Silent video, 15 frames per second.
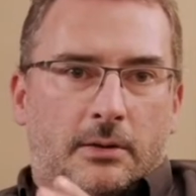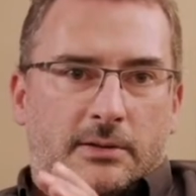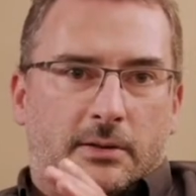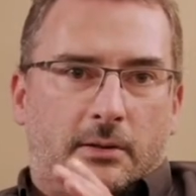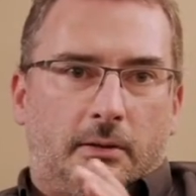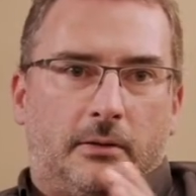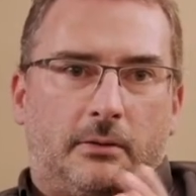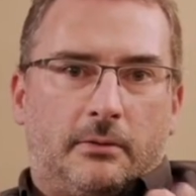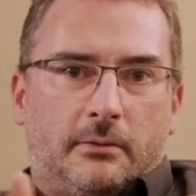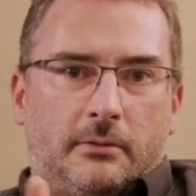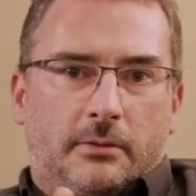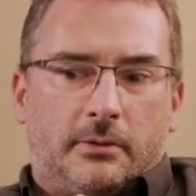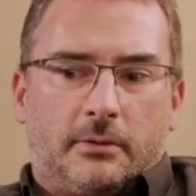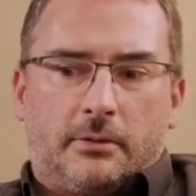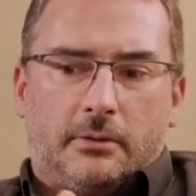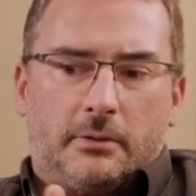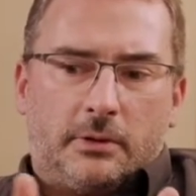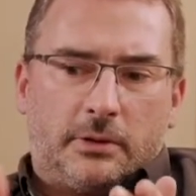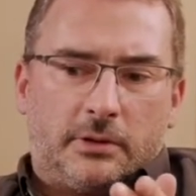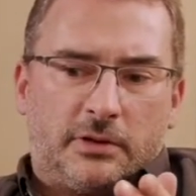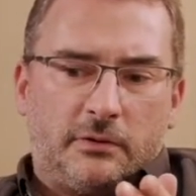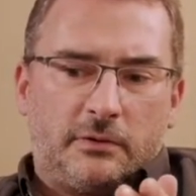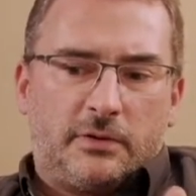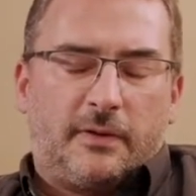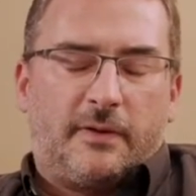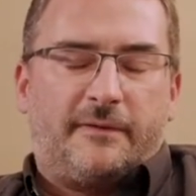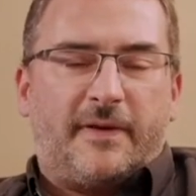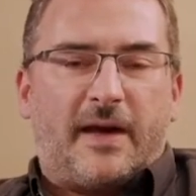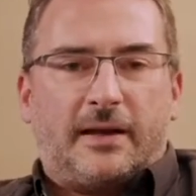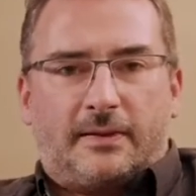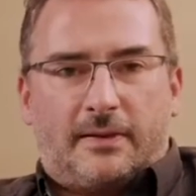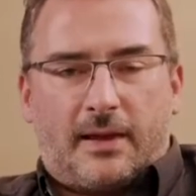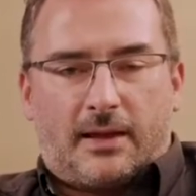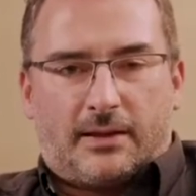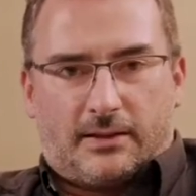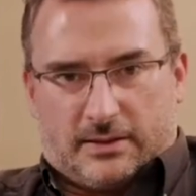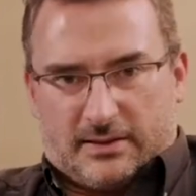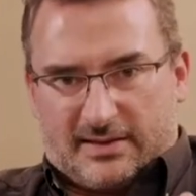So due to the fact that